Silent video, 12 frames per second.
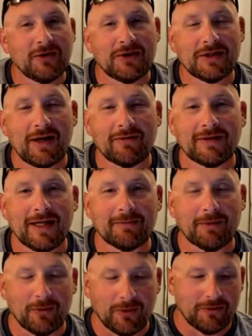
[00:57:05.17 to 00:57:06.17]
You just have to
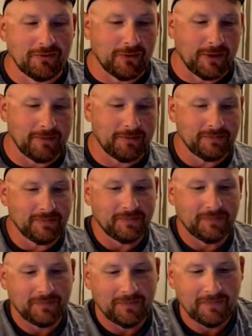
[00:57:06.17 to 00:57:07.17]
take my word for
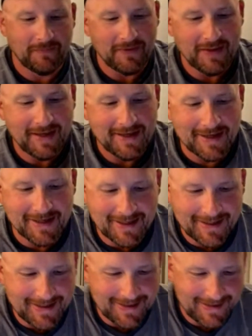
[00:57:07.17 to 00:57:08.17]
it.